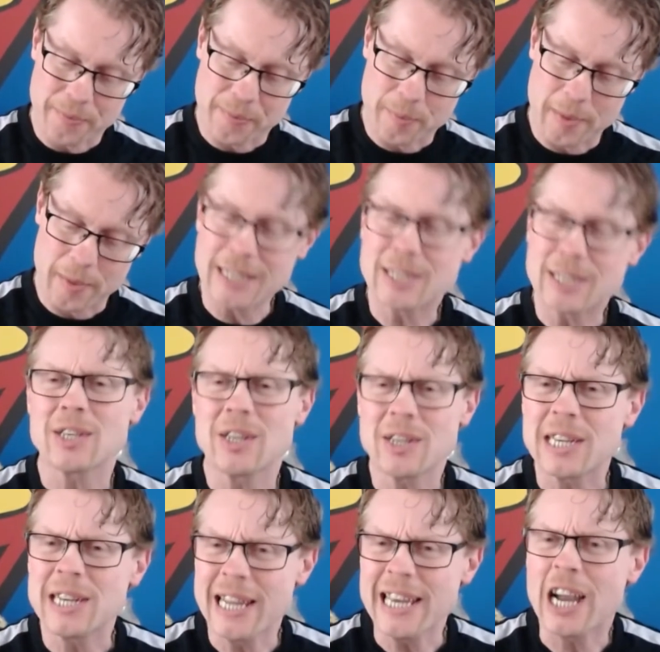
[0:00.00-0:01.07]
is
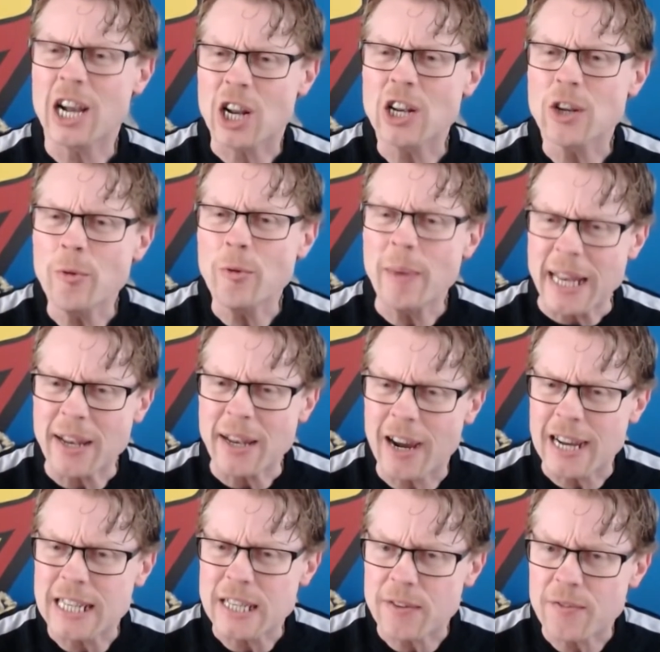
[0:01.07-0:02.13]
certainly a gloomy night
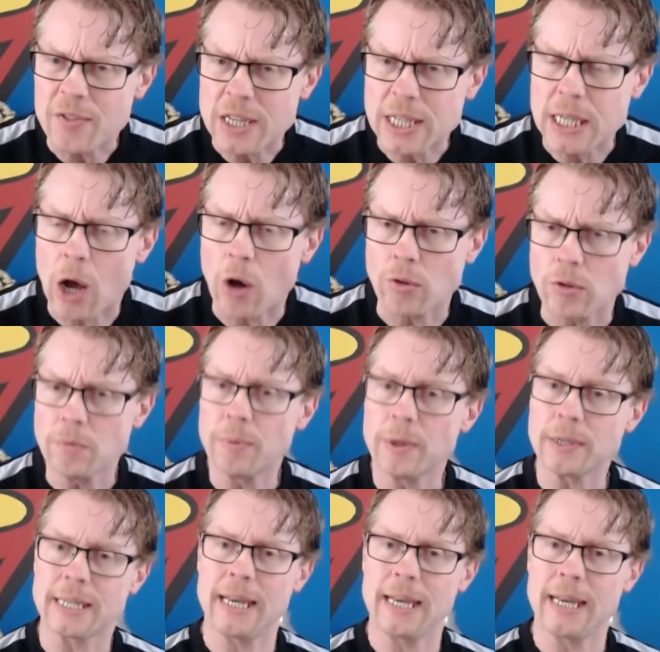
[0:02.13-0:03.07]
of the soul, but